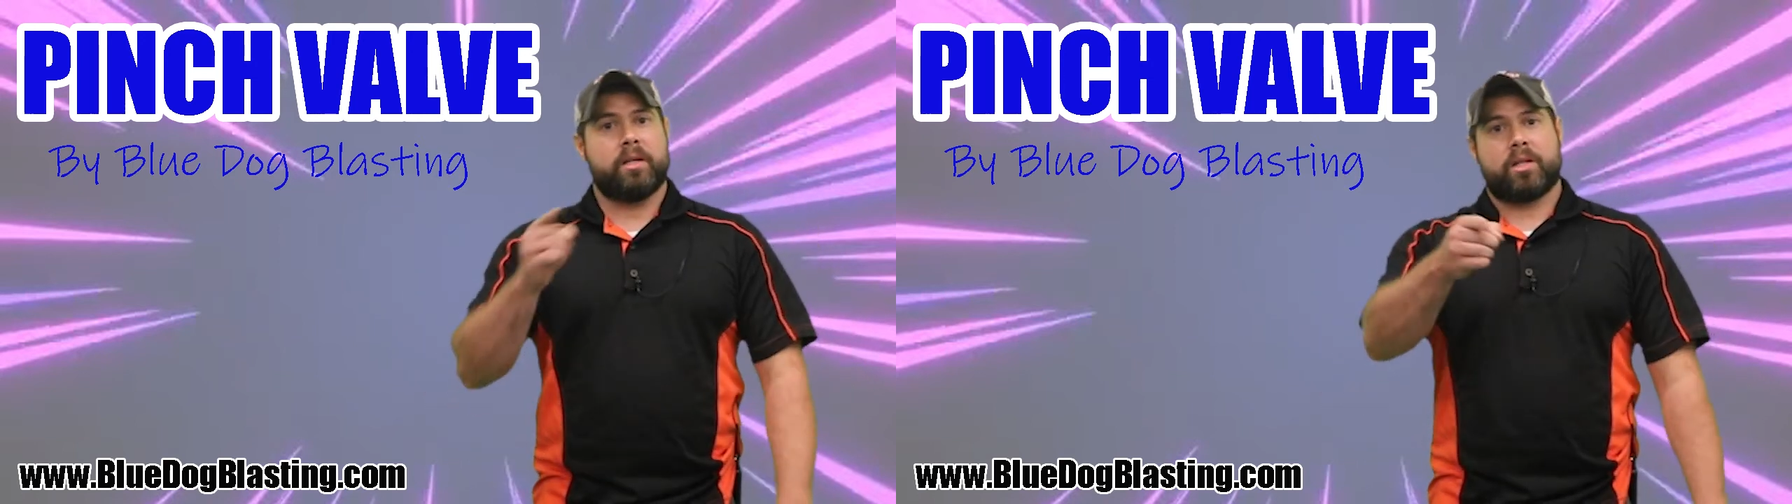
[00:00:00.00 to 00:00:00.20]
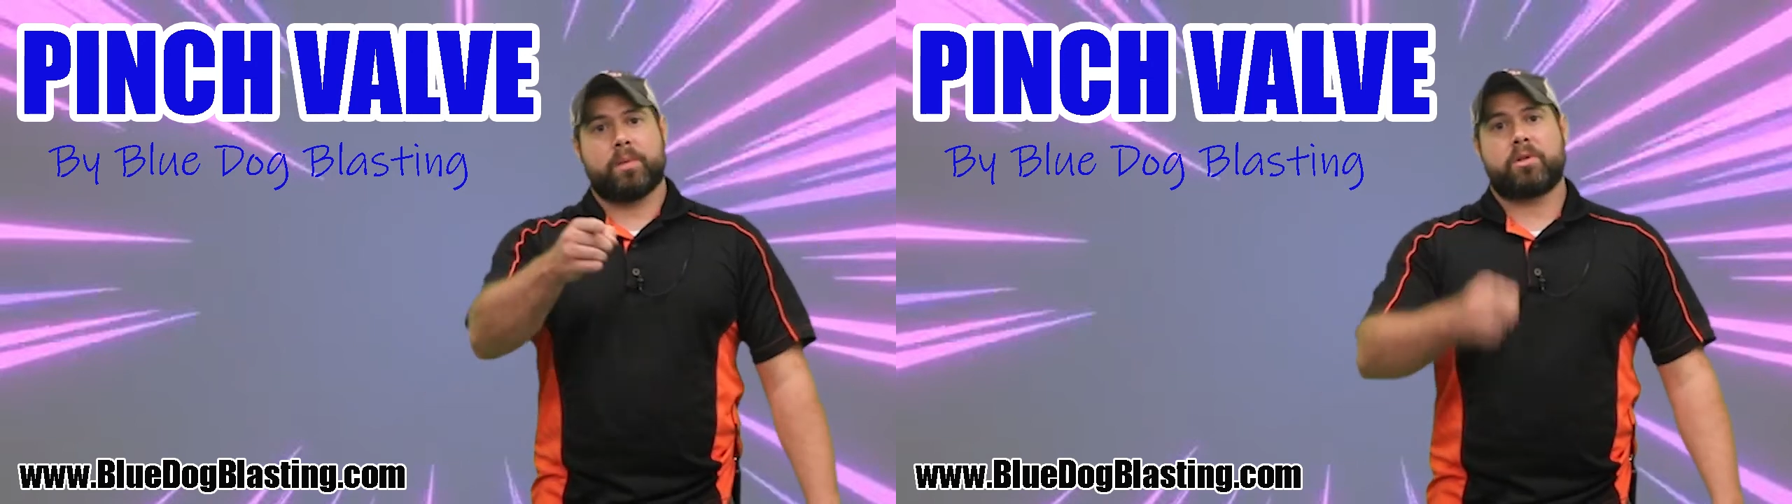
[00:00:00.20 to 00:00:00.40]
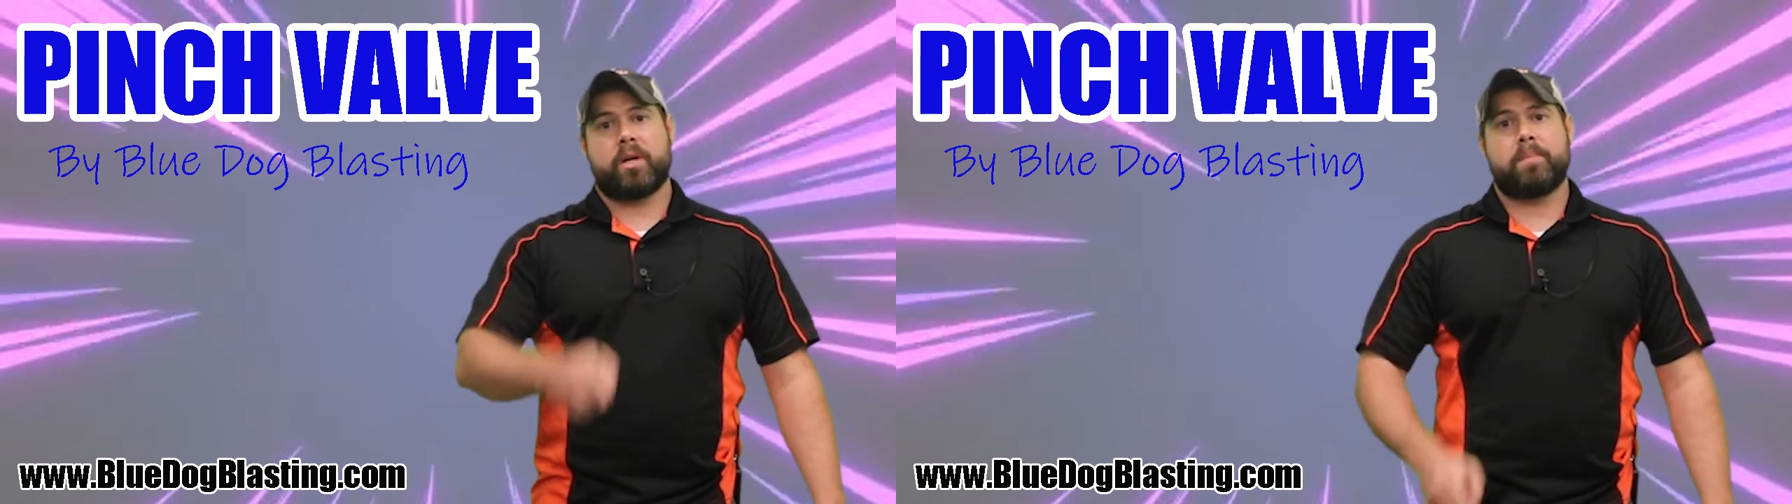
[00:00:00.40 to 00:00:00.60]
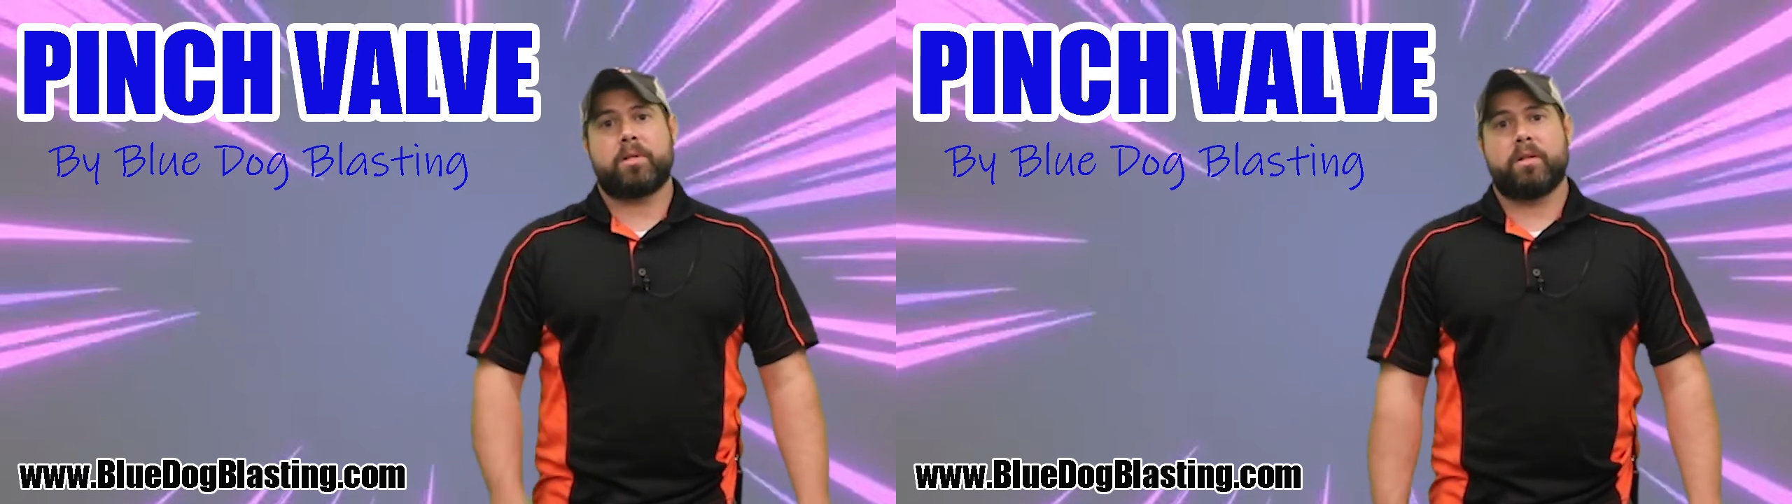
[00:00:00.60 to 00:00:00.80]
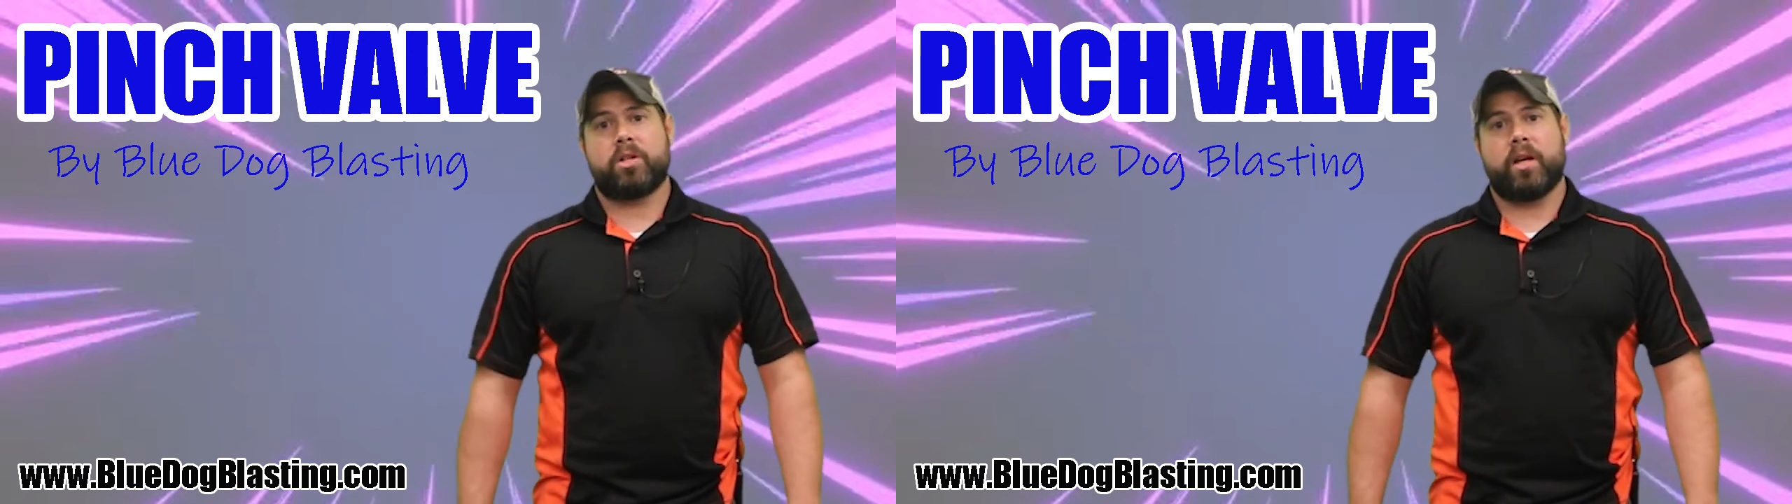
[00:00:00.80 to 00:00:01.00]
subscribe
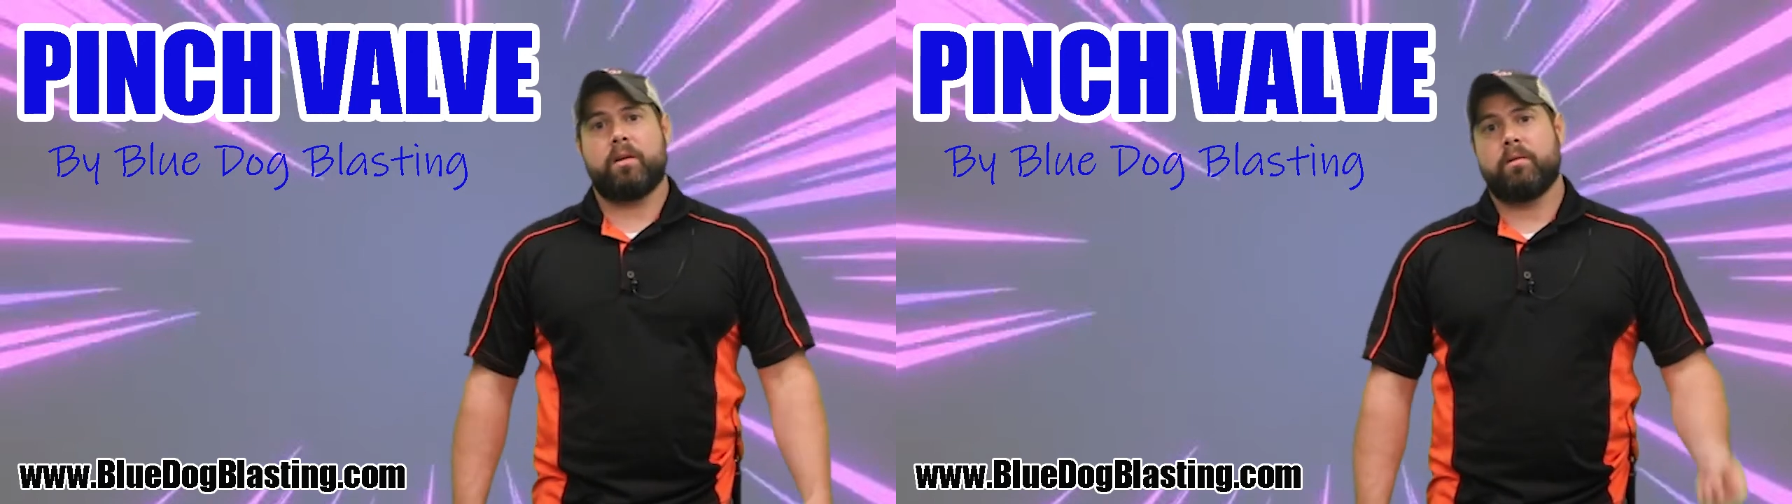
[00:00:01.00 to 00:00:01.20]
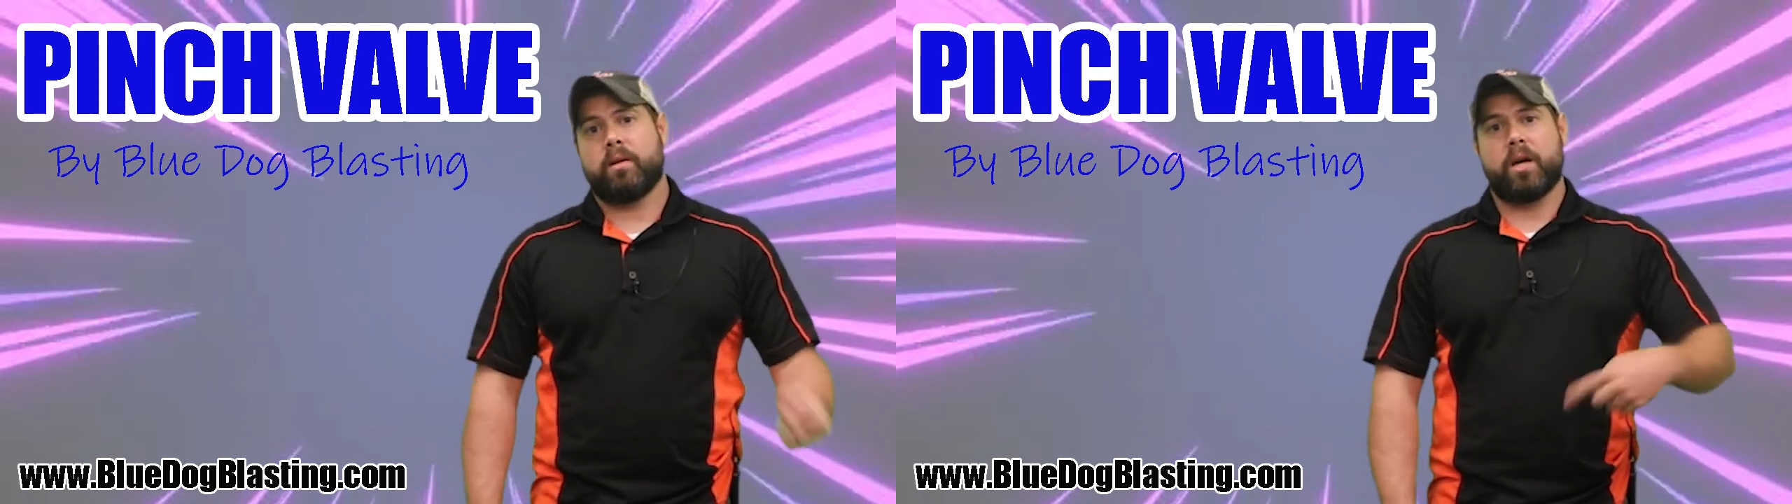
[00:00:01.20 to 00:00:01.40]
to the channel,